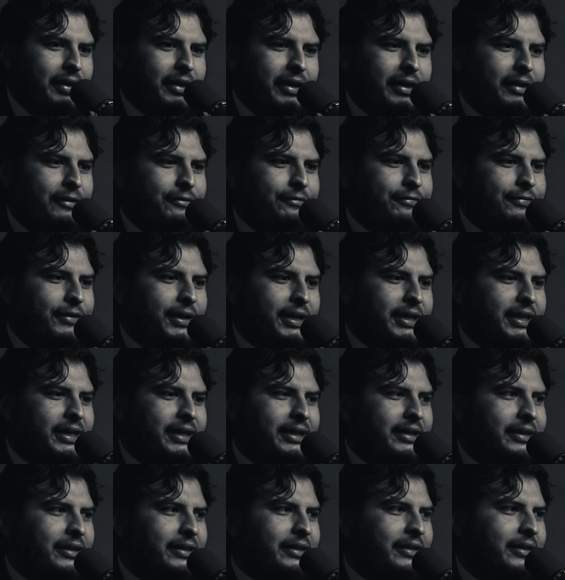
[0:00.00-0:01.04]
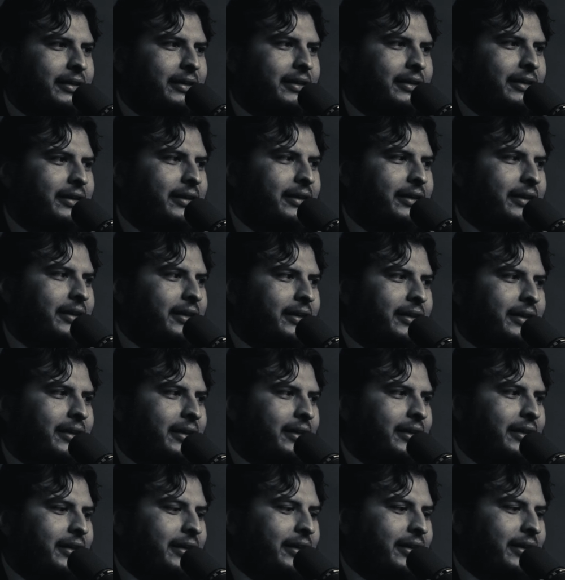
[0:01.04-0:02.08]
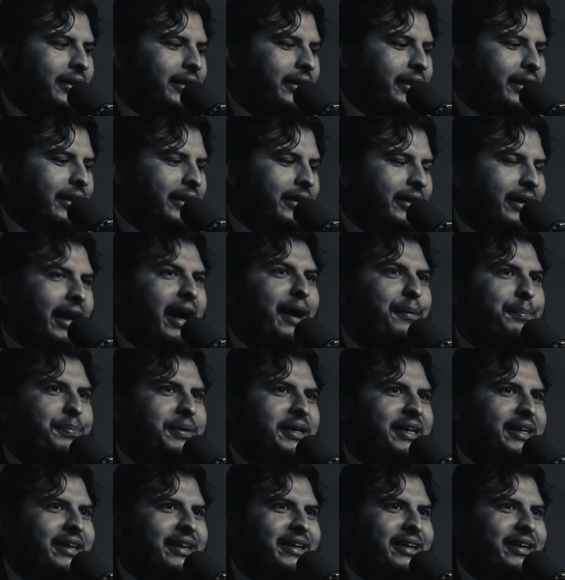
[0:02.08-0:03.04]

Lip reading: And fucking and not be.